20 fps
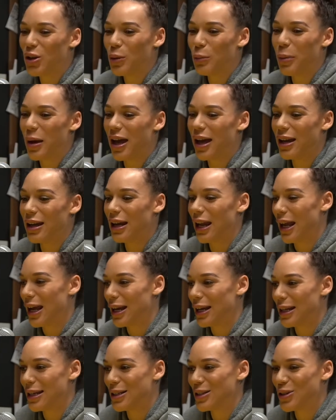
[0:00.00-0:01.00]
You pay
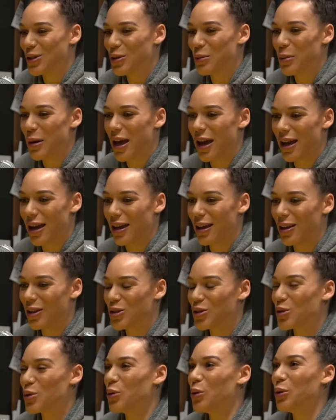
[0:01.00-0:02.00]
nannies, you pay
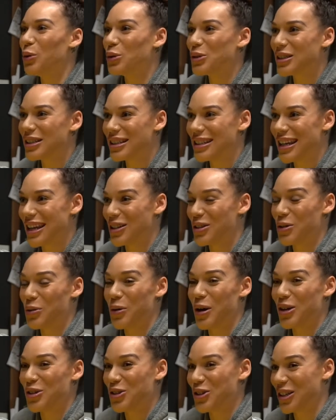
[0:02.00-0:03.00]
schools to
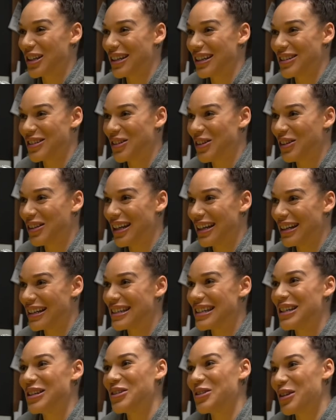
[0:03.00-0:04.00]
watch your kids all day, to
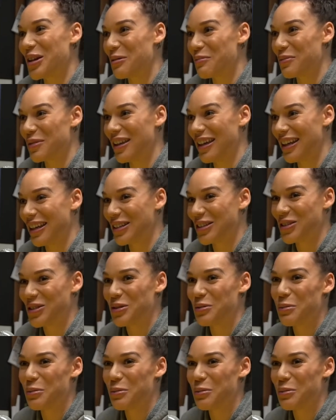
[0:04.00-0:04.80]
teach them things.